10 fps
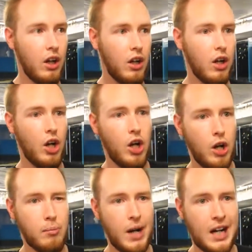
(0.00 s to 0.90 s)

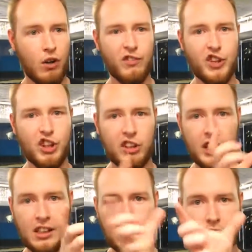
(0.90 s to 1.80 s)
and
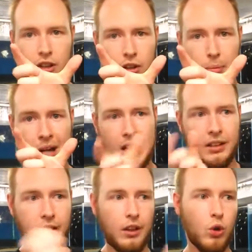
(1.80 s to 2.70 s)
obviously the
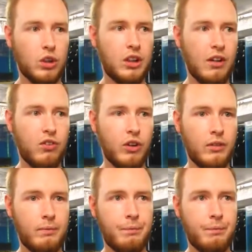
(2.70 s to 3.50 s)
branding looks different.